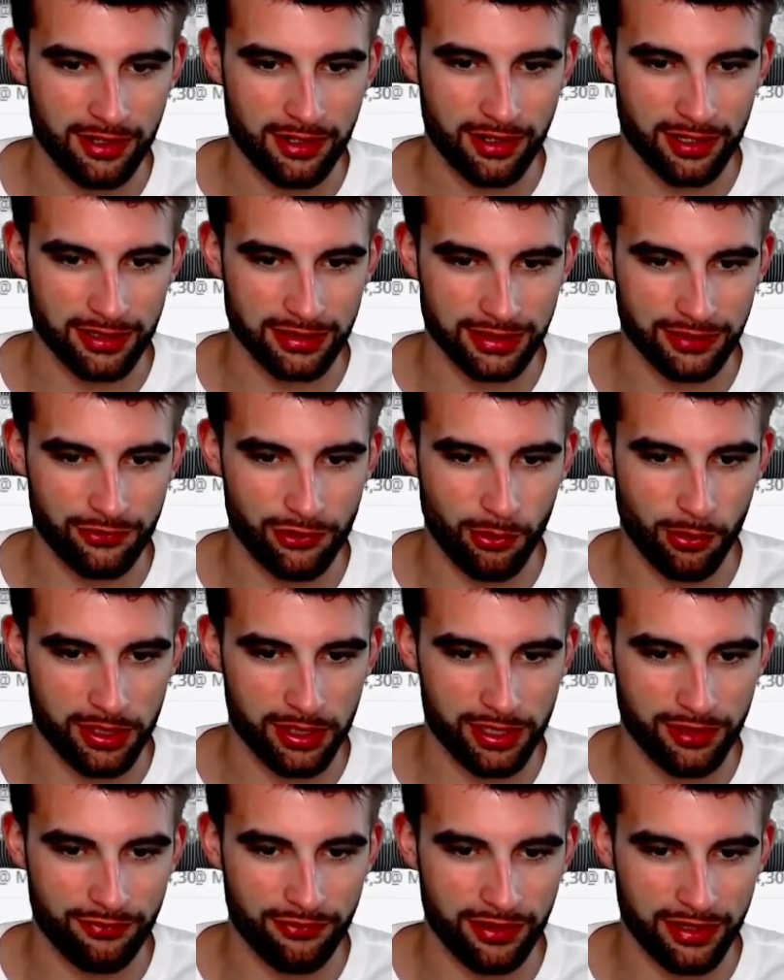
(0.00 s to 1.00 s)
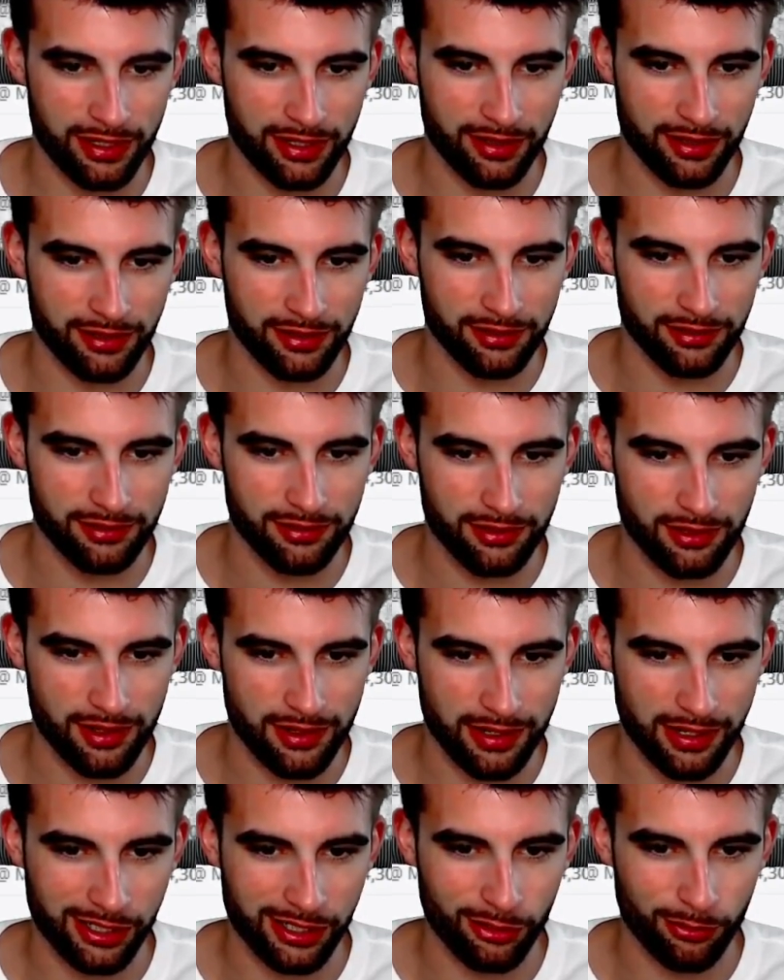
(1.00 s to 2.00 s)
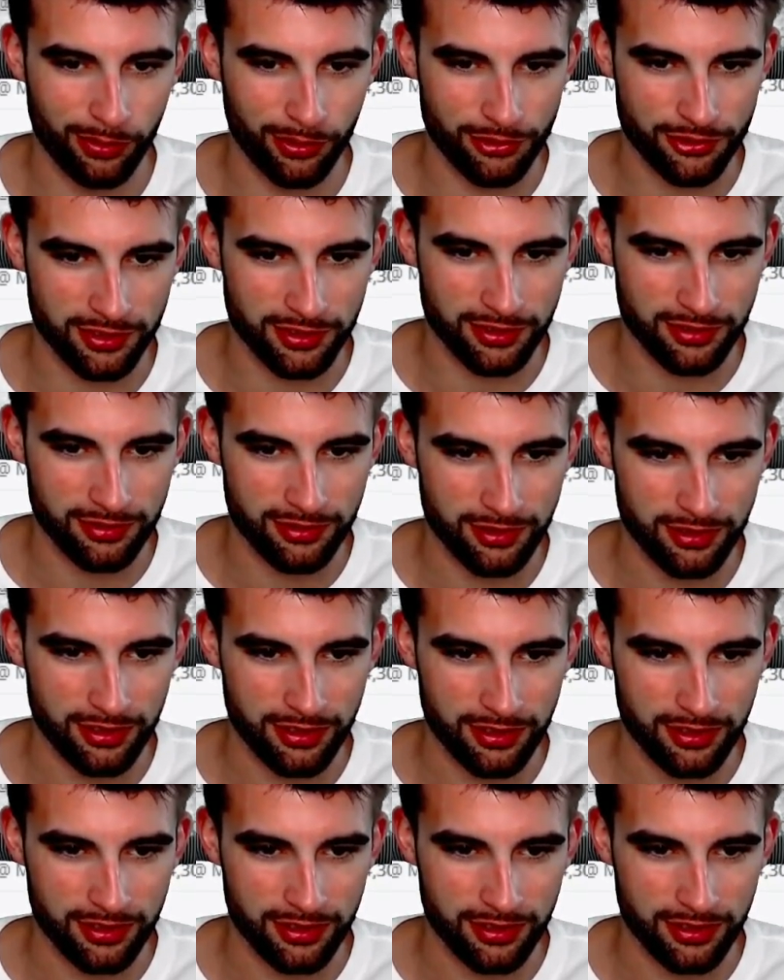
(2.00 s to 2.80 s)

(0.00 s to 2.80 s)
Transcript: because if you wanted to fit in a Garrett Wilson,